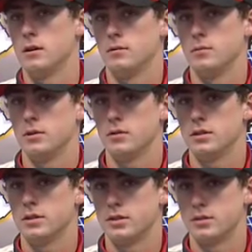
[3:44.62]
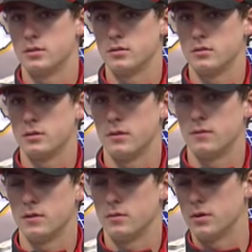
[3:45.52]
This is
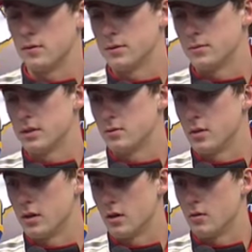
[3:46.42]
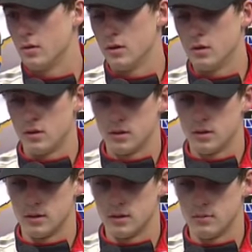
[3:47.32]
definitely the roughest place we go.
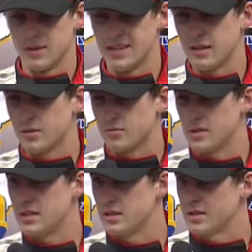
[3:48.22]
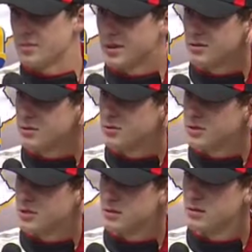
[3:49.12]
Any other place to compare it to
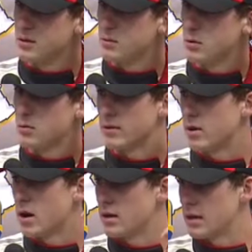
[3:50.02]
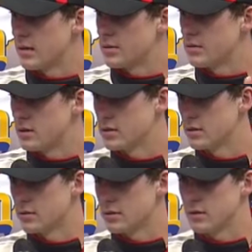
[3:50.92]
is, like, we were in Rockingham in
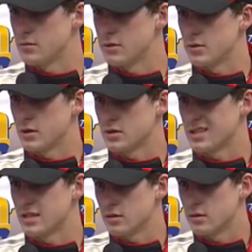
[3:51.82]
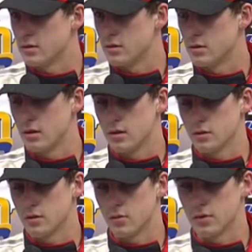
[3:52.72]
2013 with the trucks, and that's a
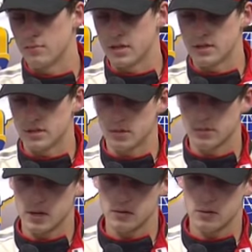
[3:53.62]
good rough place to compare it